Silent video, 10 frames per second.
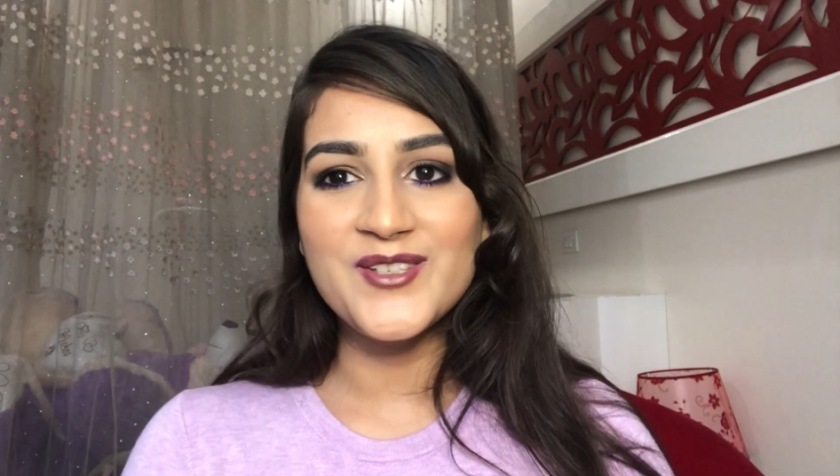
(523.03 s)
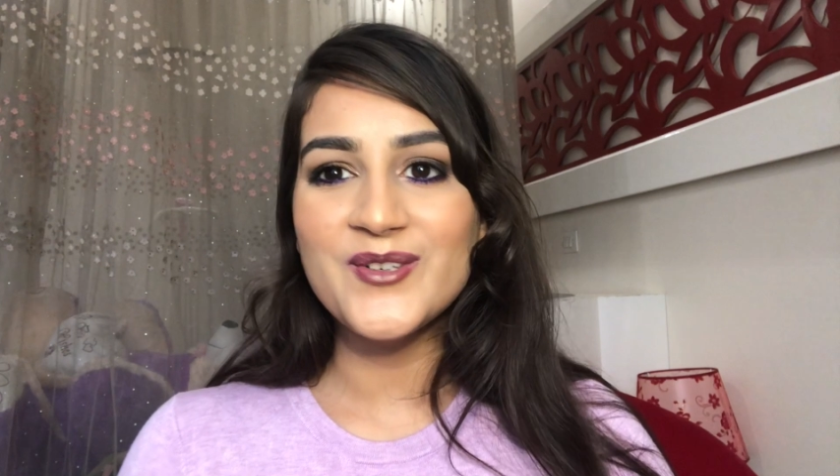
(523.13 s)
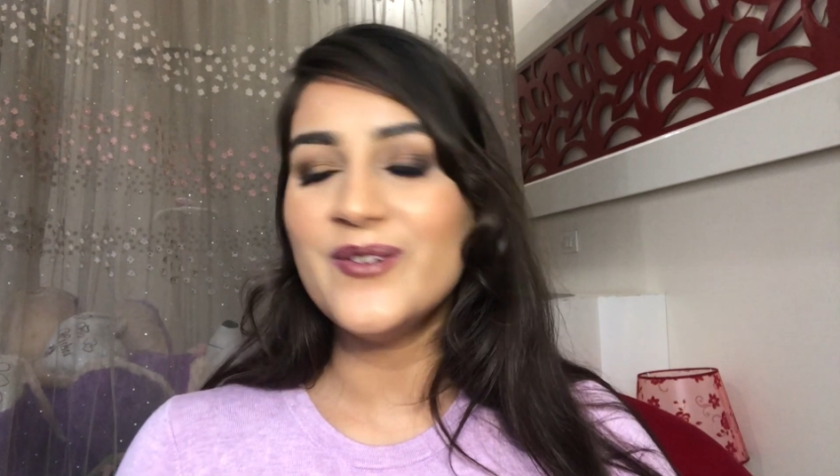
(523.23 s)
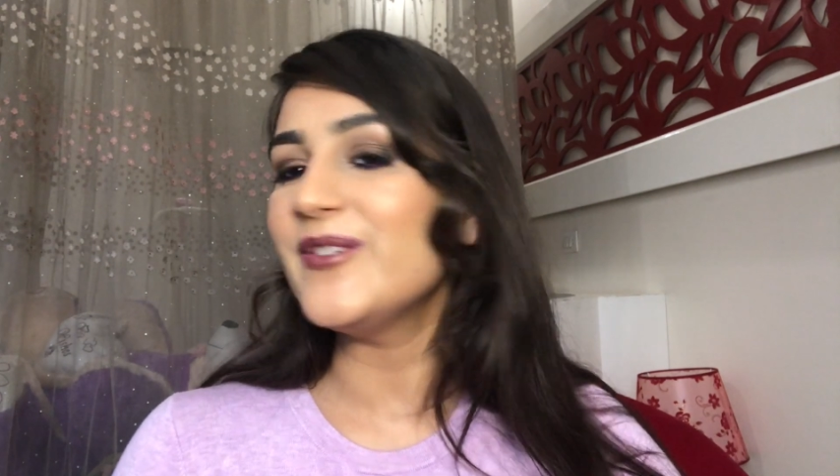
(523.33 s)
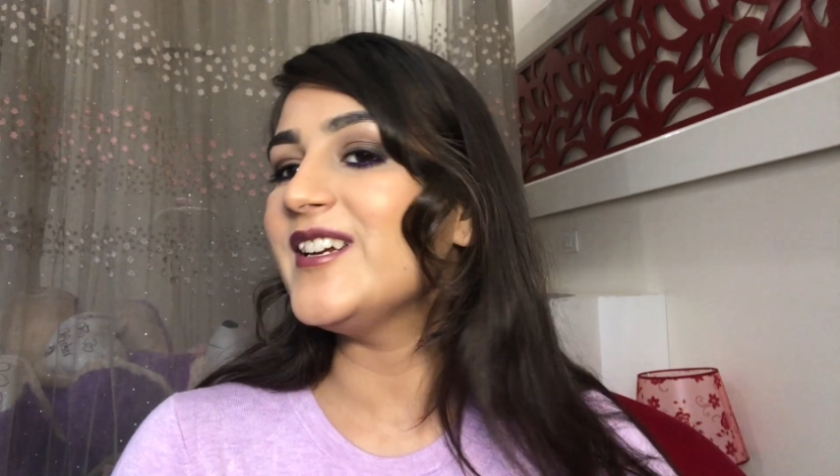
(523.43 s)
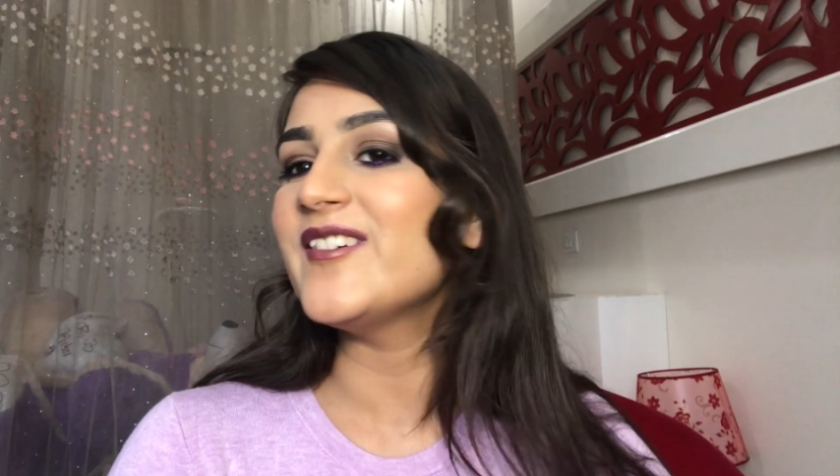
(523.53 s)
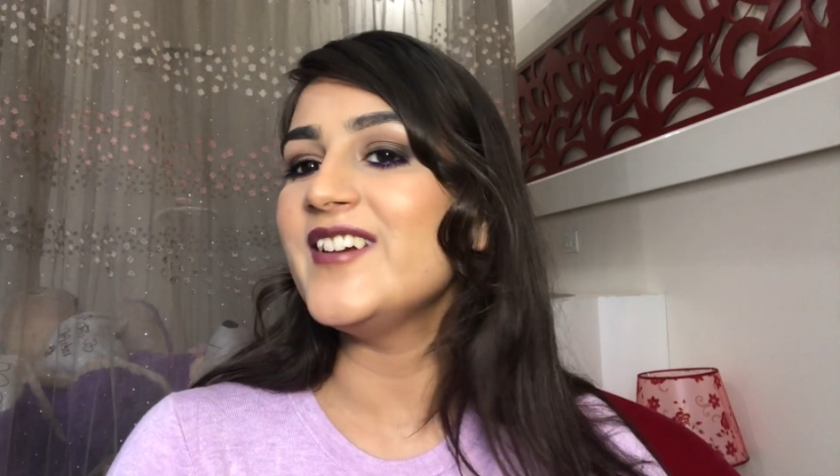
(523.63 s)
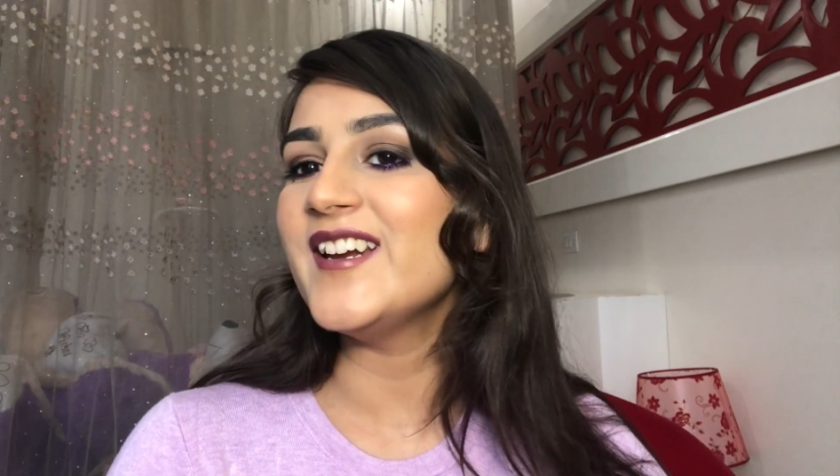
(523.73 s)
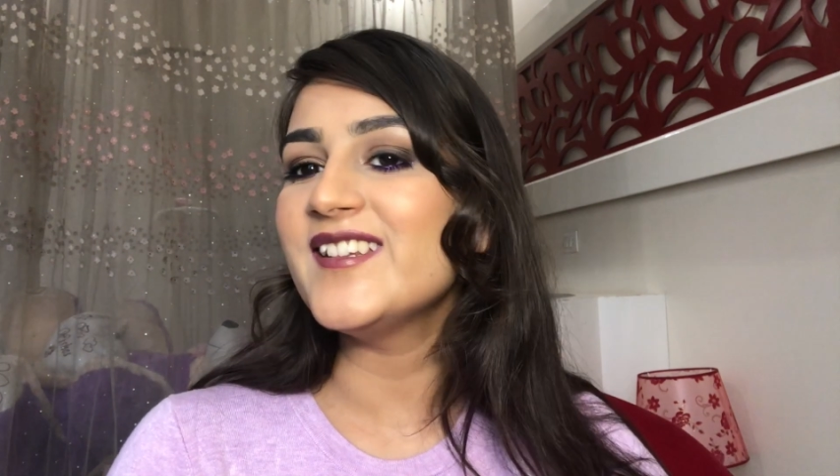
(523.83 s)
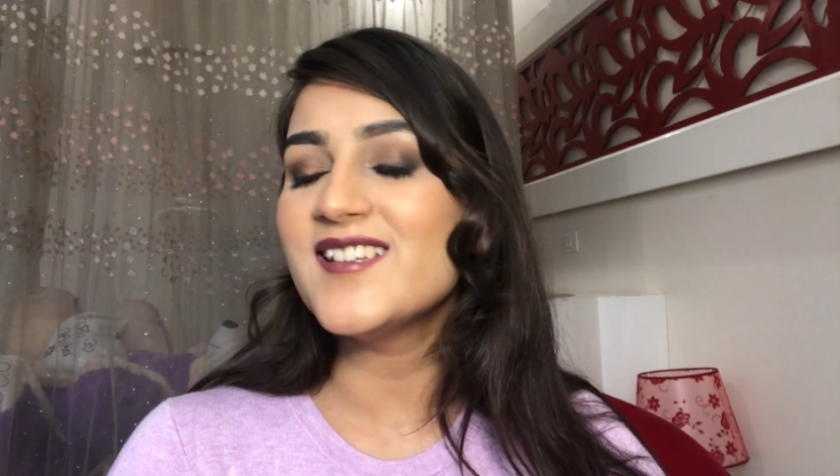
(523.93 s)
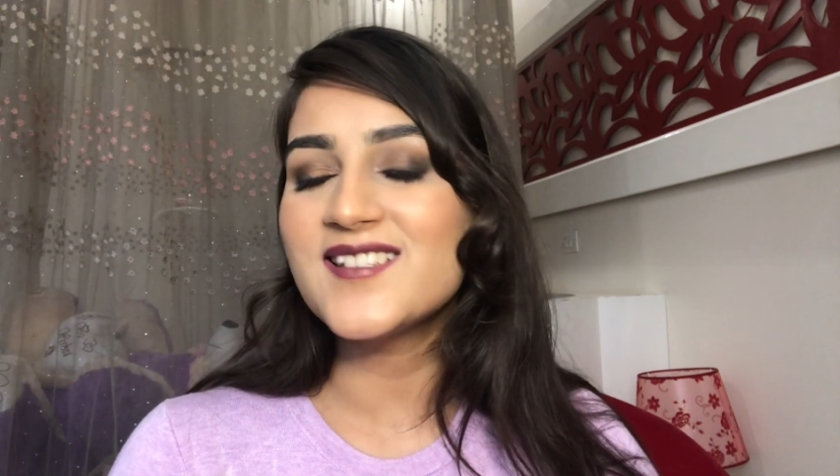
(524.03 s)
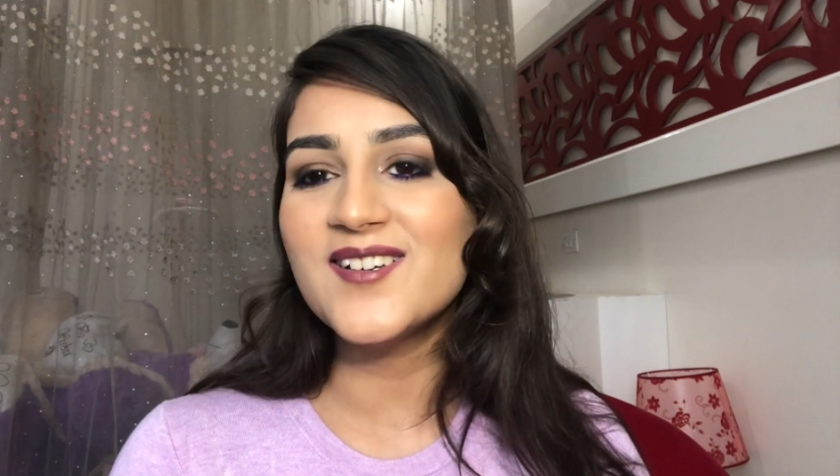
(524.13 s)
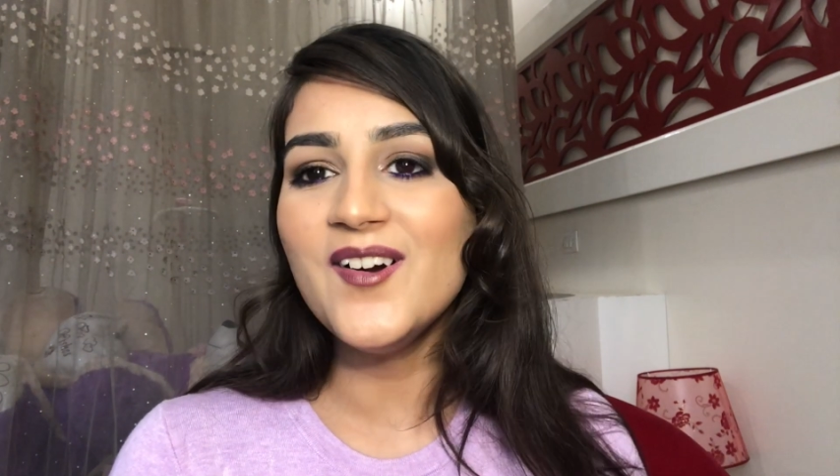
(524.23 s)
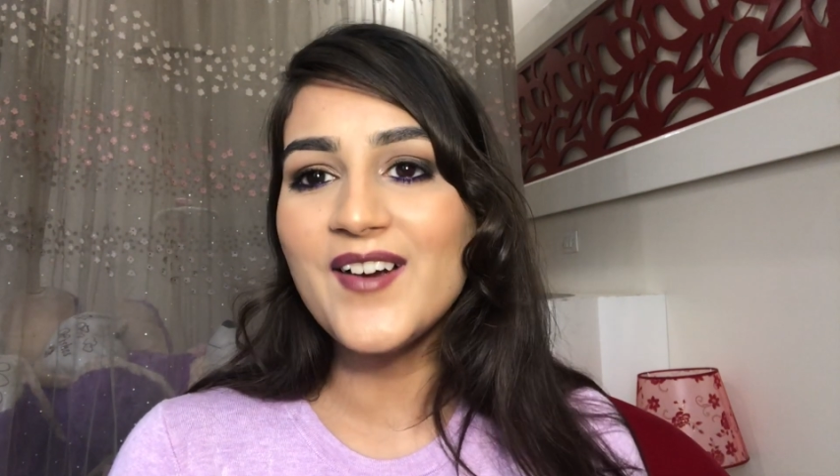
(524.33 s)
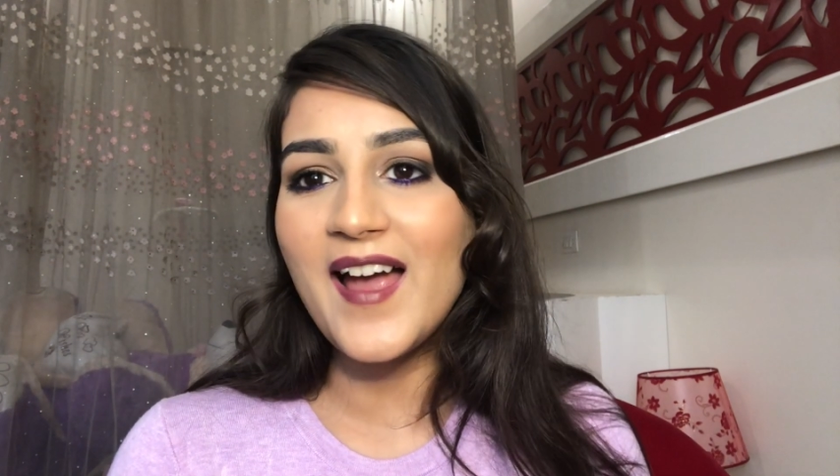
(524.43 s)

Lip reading: you recreate this look,